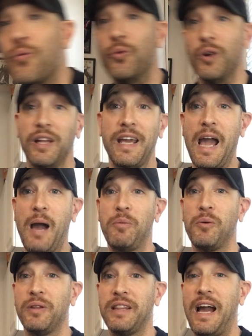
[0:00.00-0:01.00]
Really happy
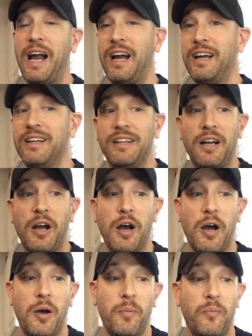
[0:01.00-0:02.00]
with that.
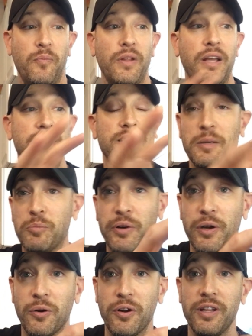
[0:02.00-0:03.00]
Did
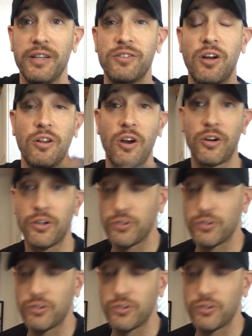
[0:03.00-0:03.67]
pre-order these on Locker